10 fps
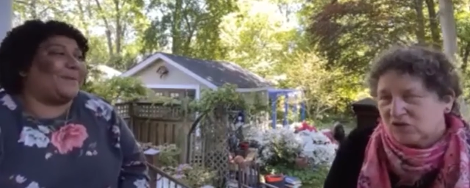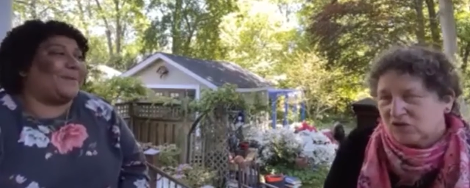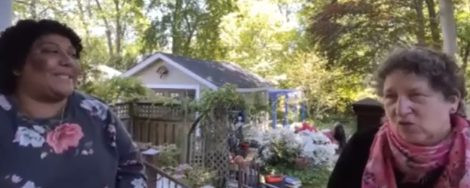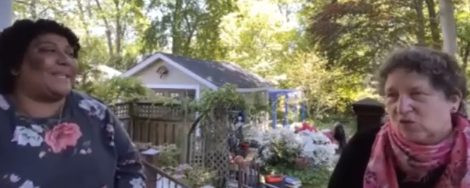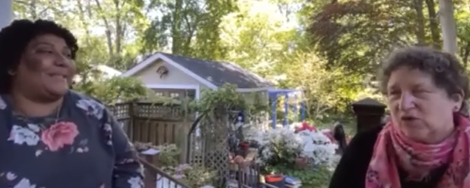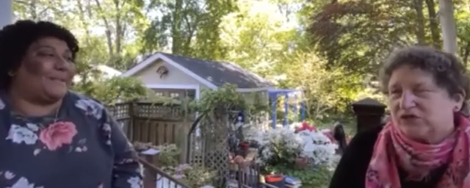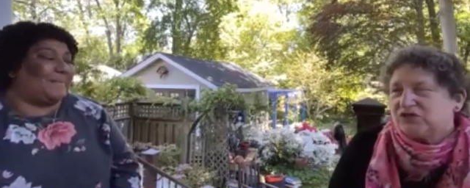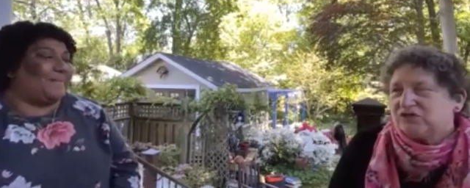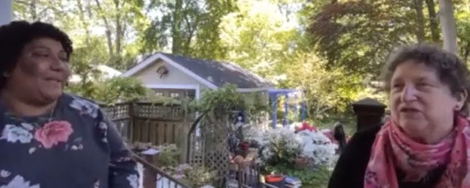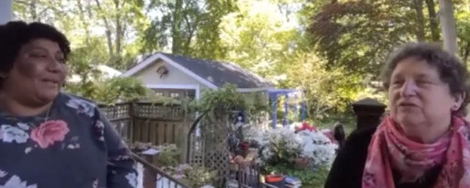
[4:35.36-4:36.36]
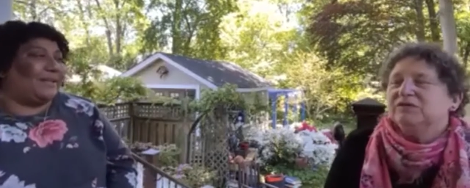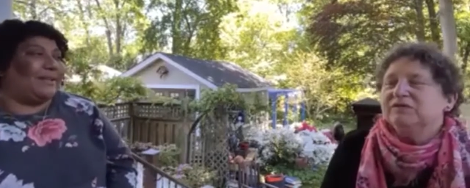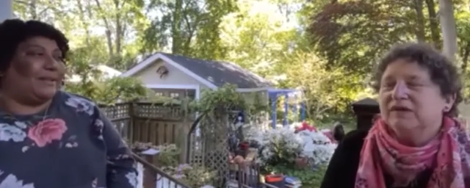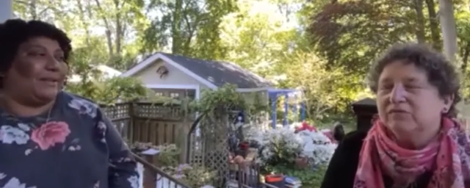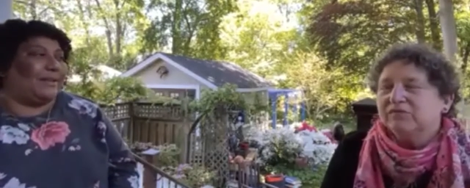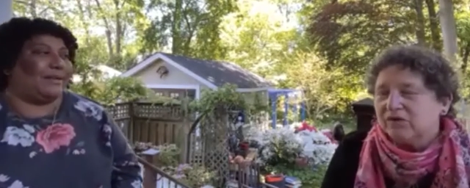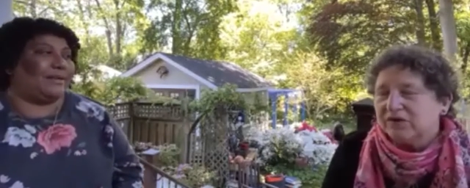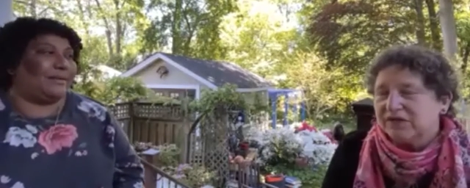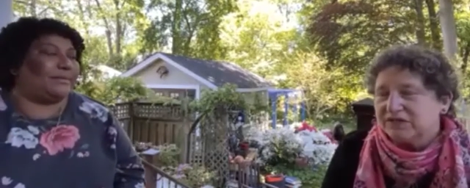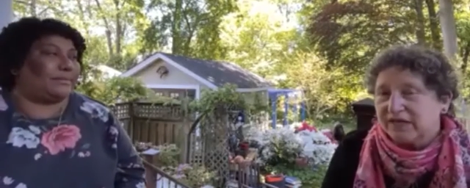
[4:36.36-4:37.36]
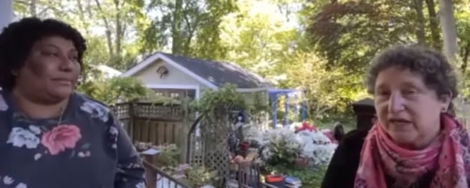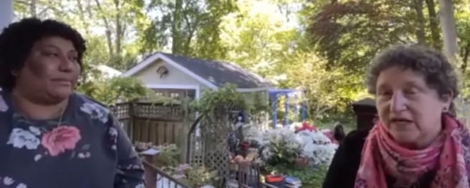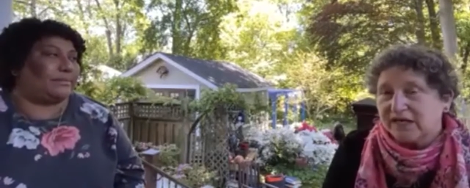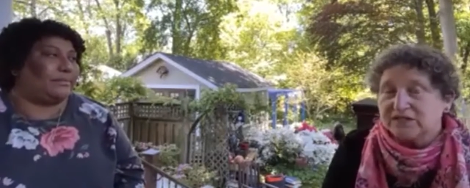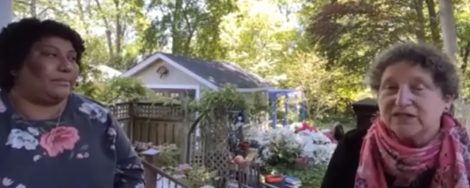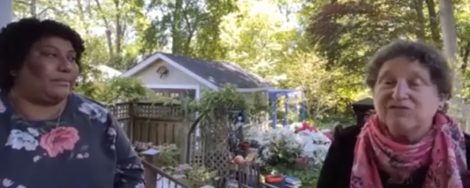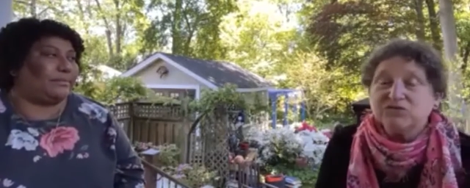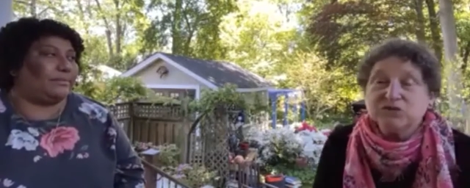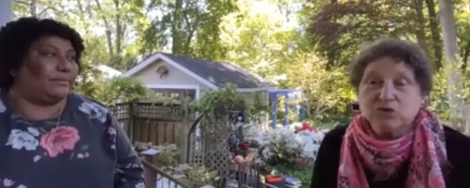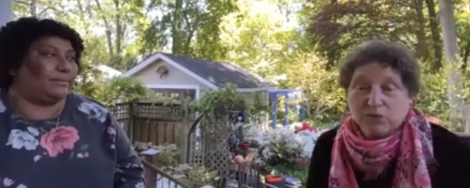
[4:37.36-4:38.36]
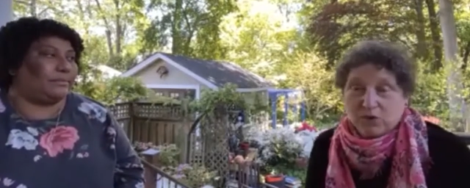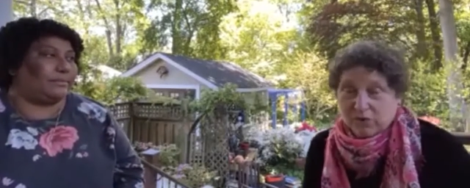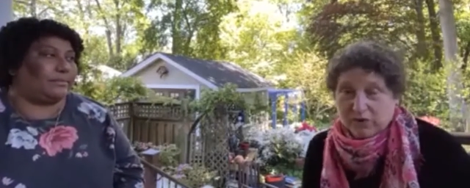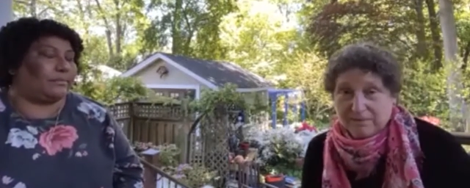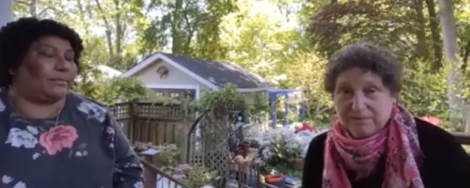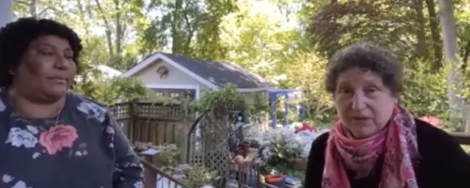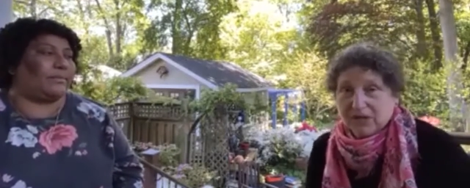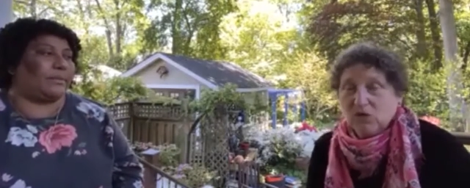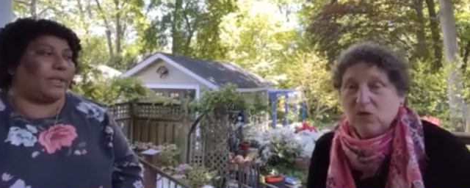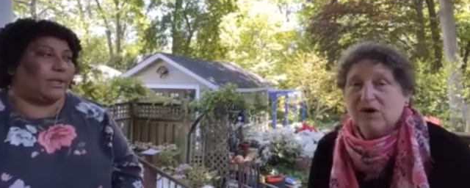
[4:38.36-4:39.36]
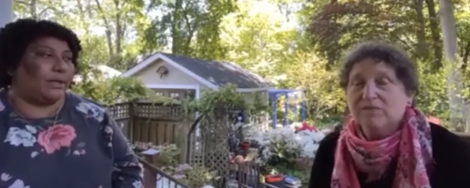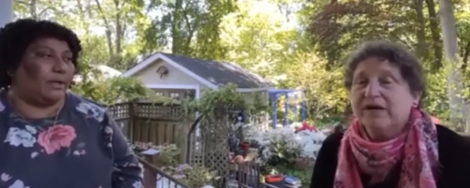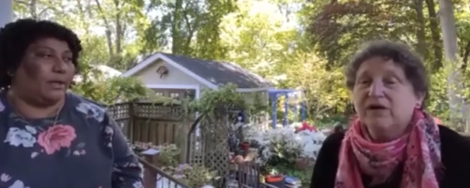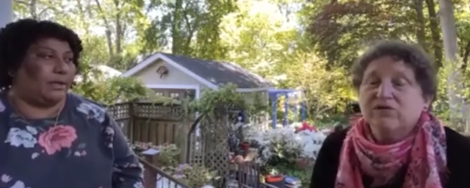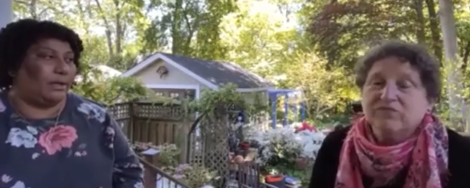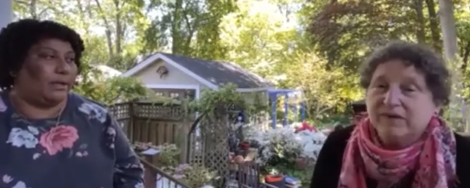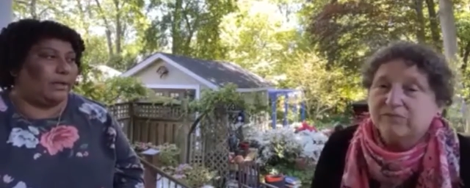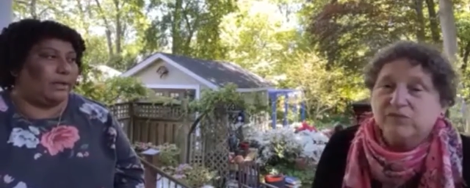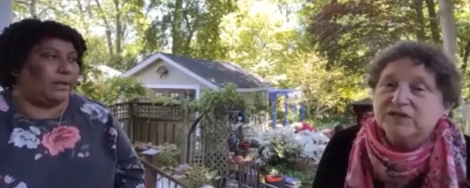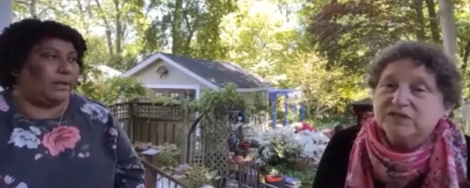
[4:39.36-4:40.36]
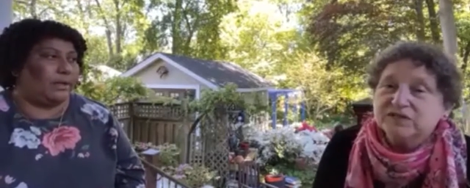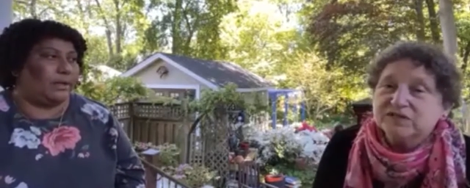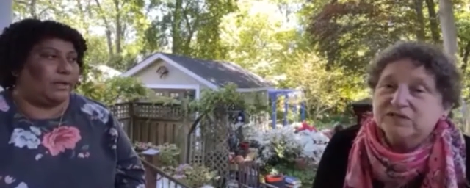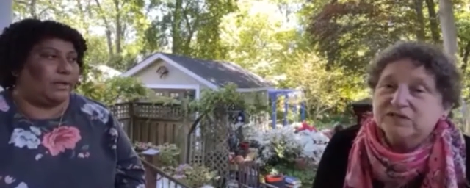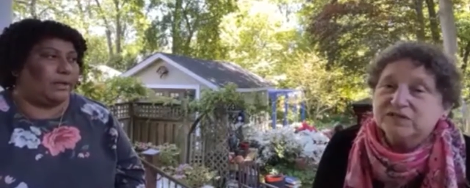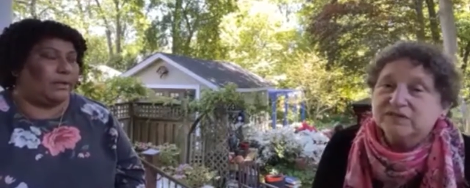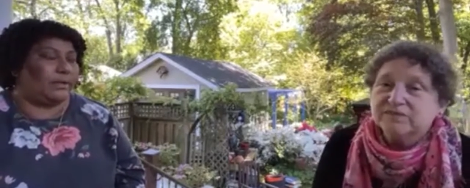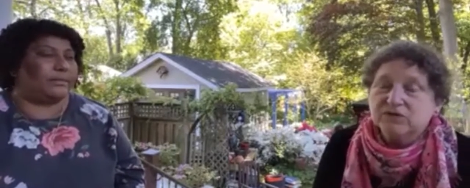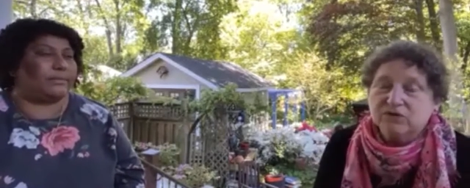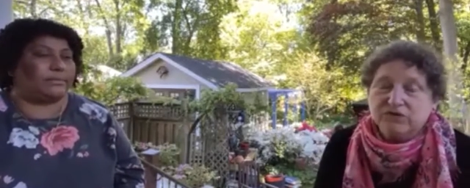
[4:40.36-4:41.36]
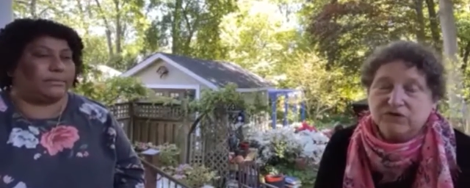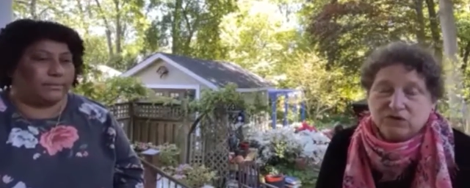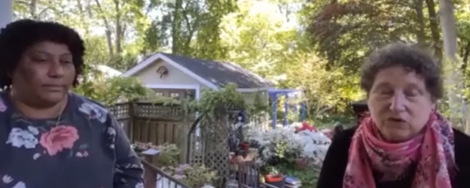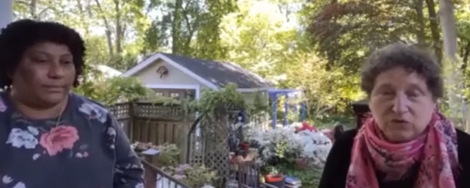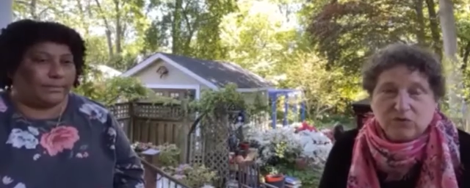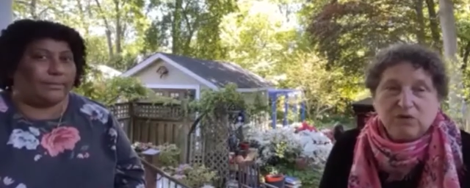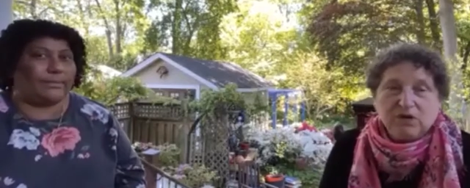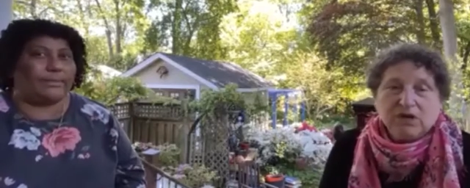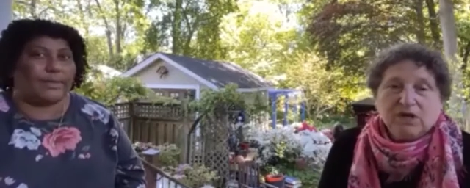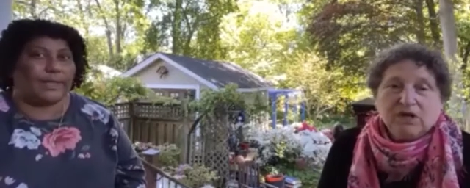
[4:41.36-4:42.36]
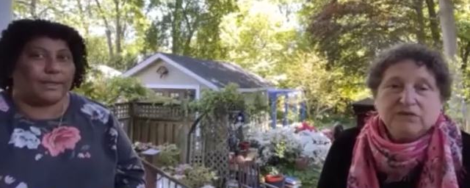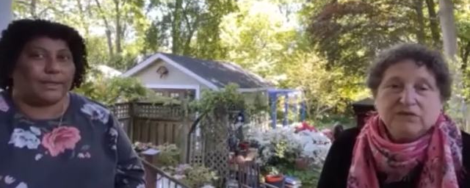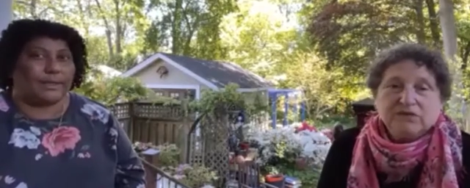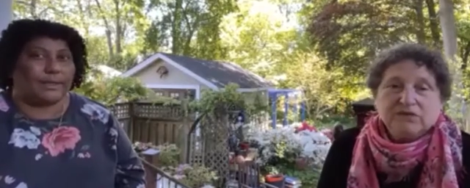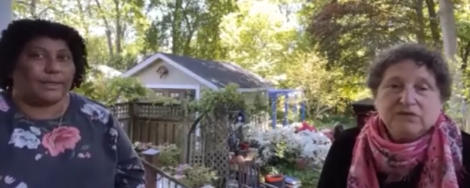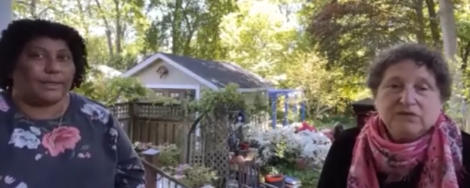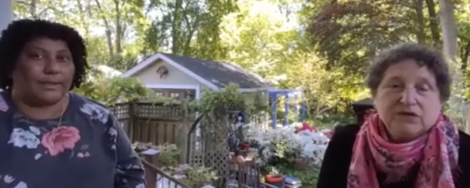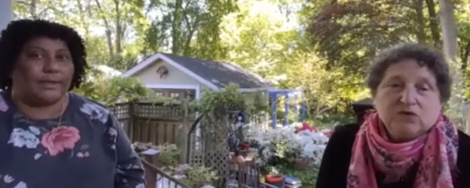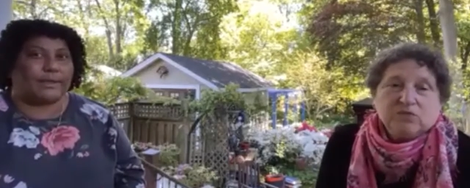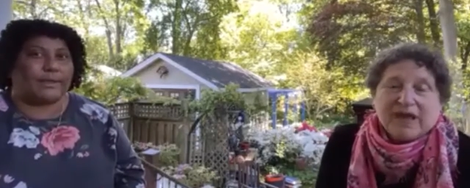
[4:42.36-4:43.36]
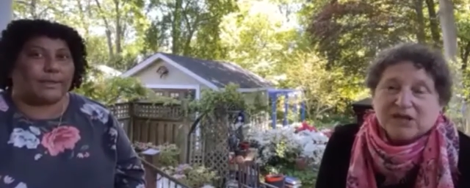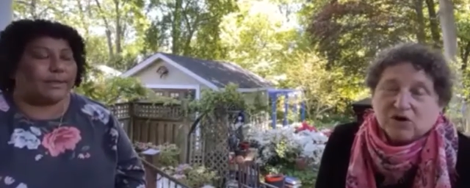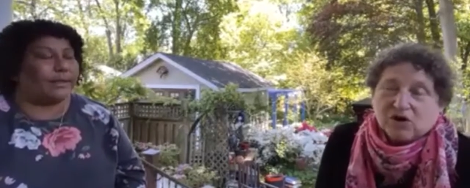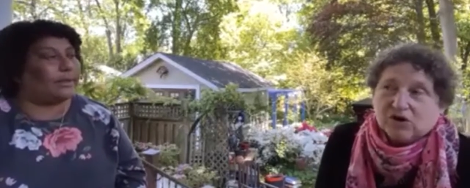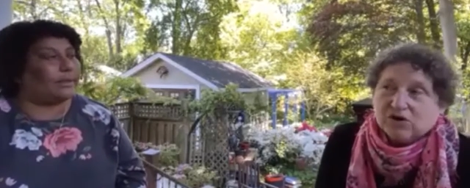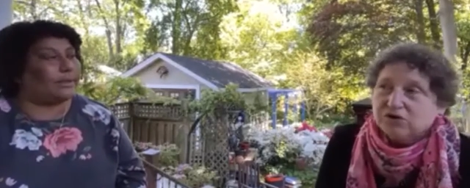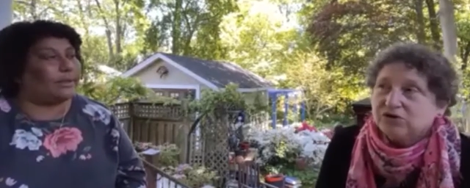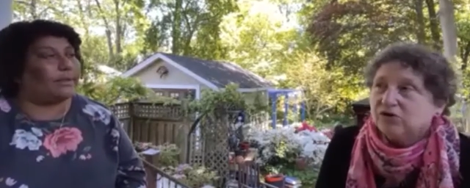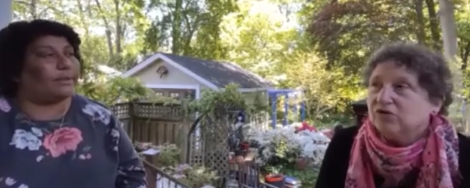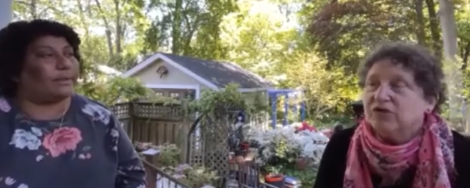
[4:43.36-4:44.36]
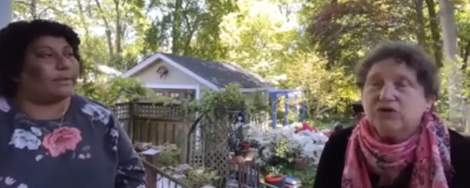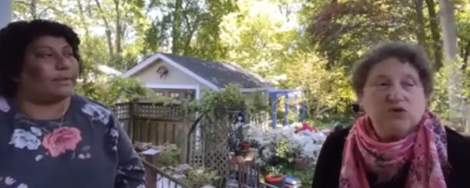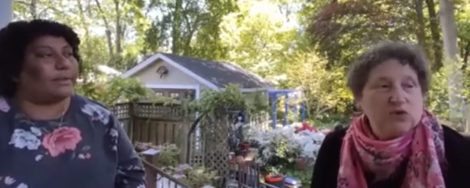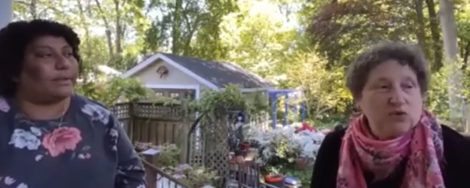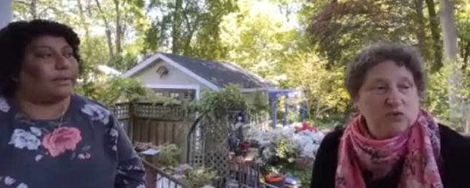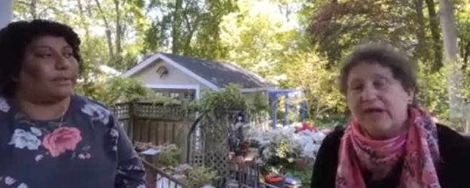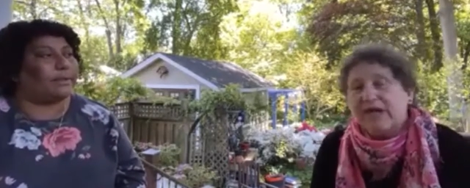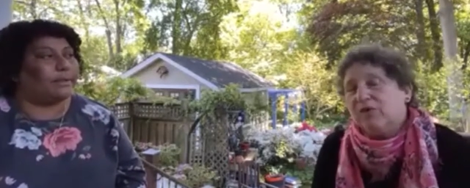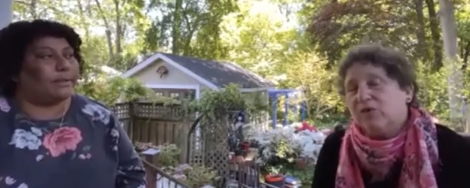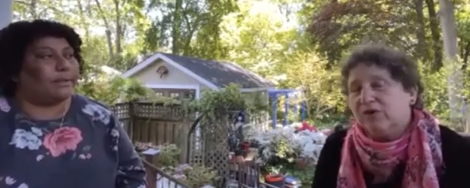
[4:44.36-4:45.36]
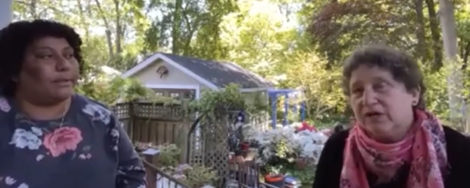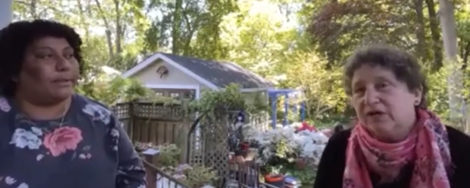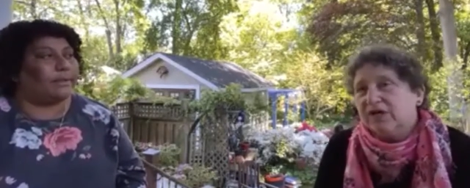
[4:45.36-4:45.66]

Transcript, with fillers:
Speaker 1: So what you need to remember is that as an after school program, you are a maker of memories. You're the new the new backyard, you're the new neighborhood.